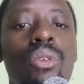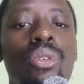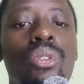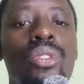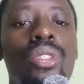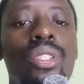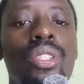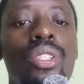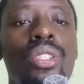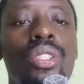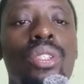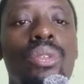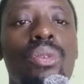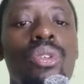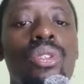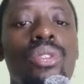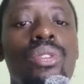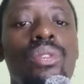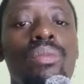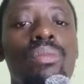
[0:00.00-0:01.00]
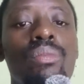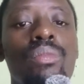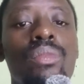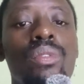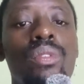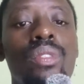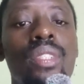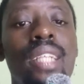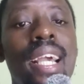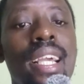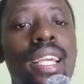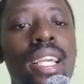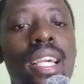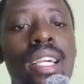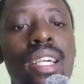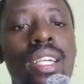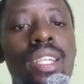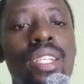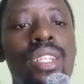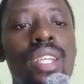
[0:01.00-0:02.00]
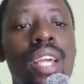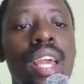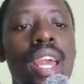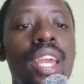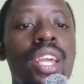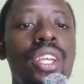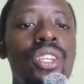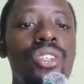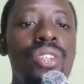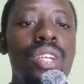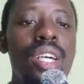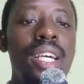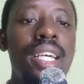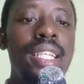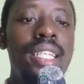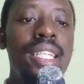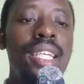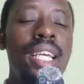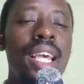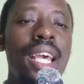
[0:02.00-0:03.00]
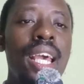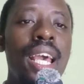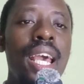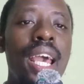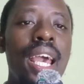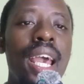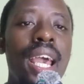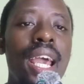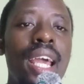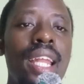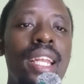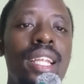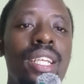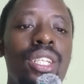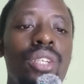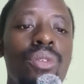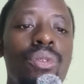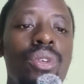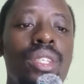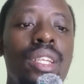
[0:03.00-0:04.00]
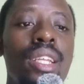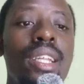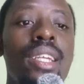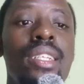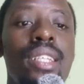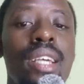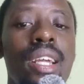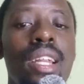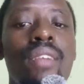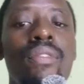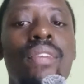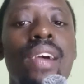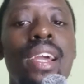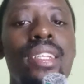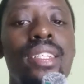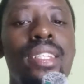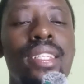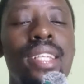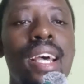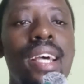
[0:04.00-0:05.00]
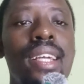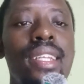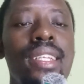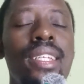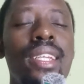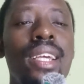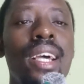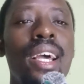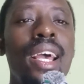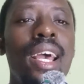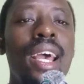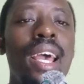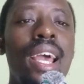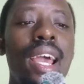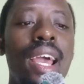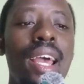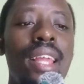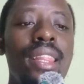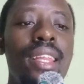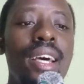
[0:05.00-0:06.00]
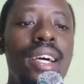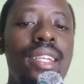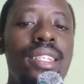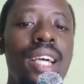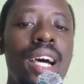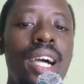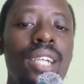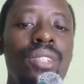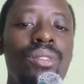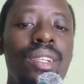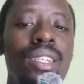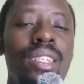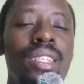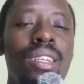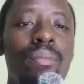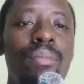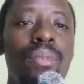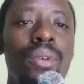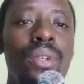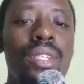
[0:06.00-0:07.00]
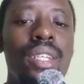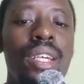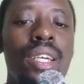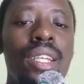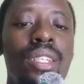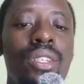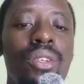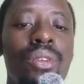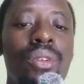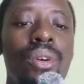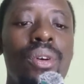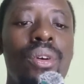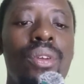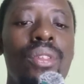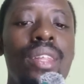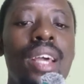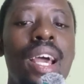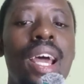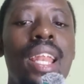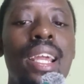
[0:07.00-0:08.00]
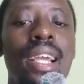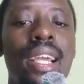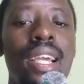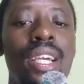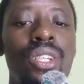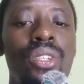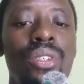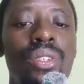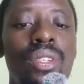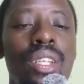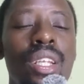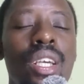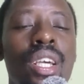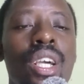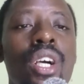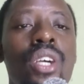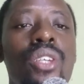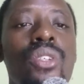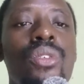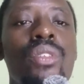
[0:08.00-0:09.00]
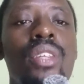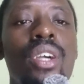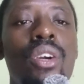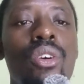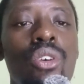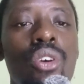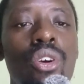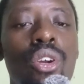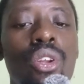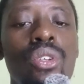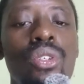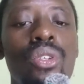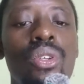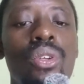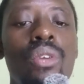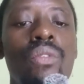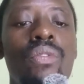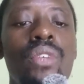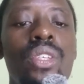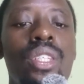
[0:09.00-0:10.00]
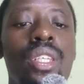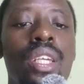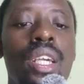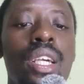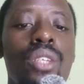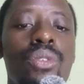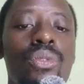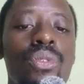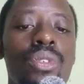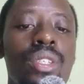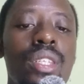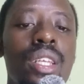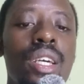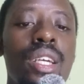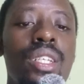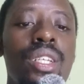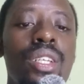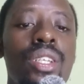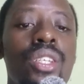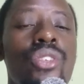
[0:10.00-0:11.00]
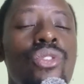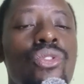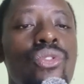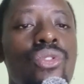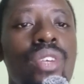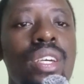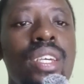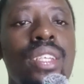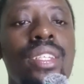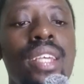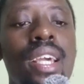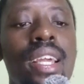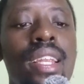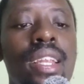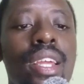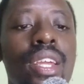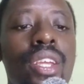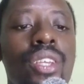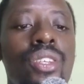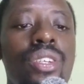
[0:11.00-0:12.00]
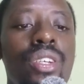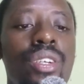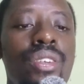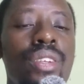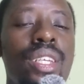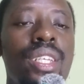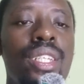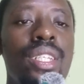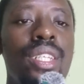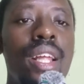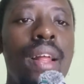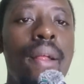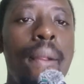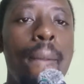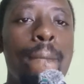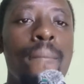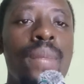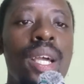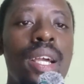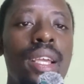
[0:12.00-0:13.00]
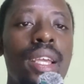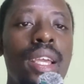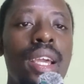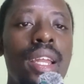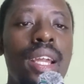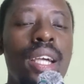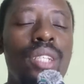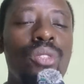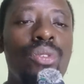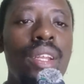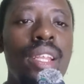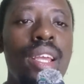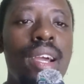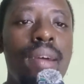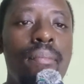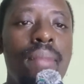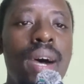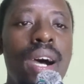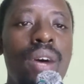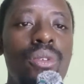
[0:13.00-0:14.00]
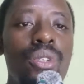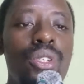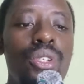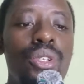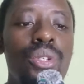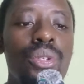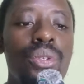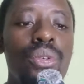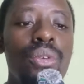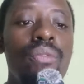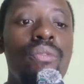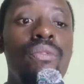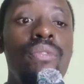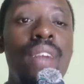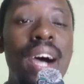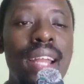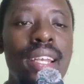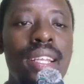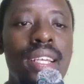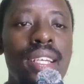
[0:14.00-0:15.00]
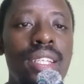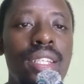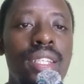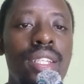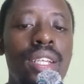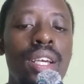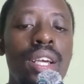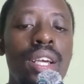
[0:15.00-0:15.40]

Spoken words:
she was naked, injured, and she was in a terrified state, and that actually supported, the allegation. So the conclusion of this case was that distress and injuries can actually amount to valid